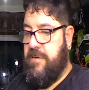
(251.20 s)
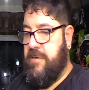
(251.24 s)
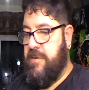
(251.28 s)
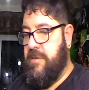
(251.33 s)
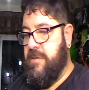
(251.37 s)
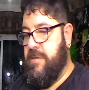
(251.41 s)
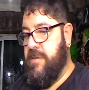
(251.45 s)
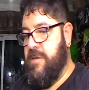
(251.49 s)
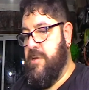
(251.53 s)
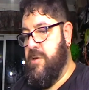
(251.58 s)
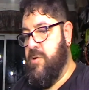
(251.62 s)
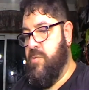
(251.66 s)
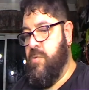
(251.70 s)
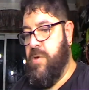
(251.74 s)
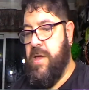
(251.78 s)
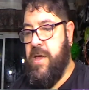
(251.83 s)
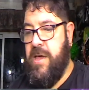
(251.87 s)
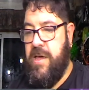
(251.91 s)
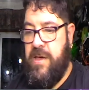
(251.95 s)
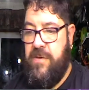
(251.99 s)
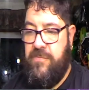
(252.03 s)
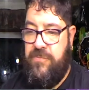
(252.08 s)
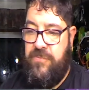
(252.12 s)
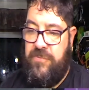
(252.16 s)
And there we
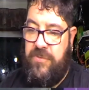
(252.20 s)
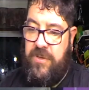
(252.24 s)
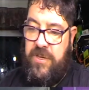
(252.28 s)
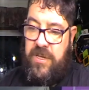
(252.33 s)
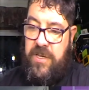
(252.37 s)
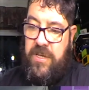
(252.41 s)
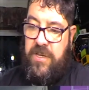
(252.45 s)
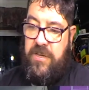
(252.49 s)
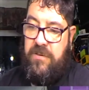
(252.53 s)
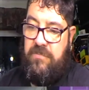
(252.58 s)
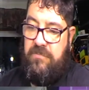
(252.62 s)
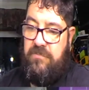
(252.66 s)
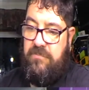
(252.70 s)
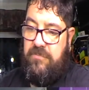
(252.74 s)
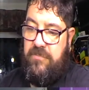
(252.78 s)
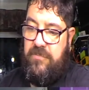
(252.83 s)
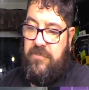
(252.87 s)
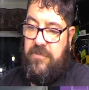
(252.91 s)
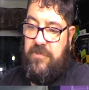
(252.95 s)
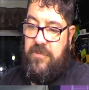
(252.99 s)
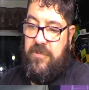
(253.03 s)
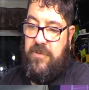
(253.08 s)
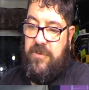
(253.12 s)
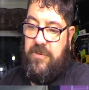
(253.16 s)
have the
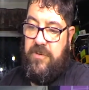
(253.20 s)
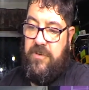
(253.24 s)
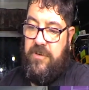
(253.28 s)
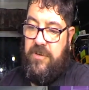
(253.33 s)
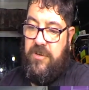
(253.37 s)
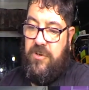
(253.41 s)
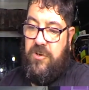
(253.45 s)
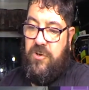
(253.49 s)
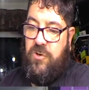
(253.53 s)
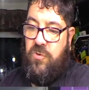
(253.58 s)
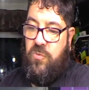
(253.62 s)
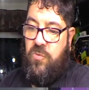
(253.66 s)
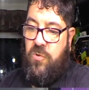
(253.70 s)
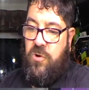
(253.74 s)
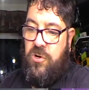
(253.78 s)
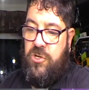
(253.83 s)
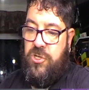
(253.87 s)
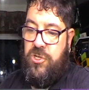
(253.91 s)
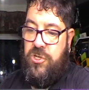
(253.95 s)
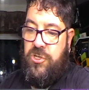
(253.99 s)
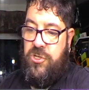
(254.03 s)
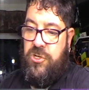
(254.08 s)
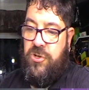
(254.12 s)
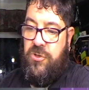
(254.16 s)

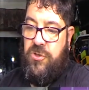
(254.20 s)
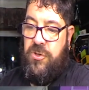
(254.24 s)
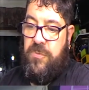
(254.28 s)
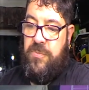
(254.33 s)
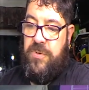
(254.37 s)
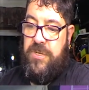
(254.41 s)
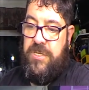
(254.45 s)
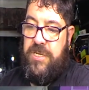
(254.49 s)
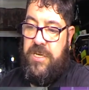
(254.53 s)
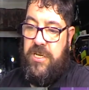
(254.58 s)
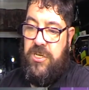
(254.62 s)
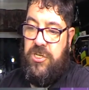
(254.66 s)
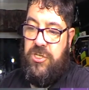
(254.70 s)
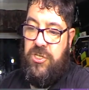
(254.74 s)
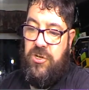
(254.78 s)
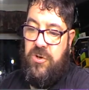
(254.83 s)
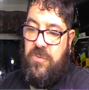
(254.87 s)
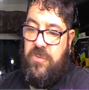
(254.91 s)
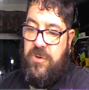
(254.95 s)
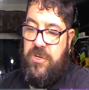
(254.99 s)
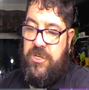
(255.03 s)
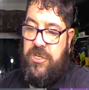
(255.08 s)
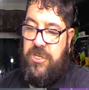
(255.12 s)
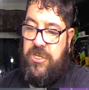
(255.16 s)
washers on the
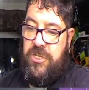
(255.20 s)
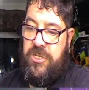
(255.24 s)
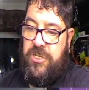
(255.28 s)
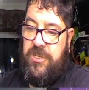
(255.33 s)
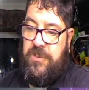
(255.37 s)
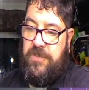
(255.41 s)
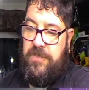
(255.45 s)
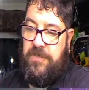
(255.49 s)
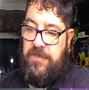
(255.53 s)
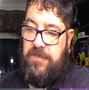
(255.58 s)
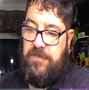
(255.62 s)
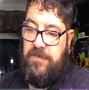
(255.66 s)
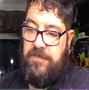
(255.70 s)
potentiometers.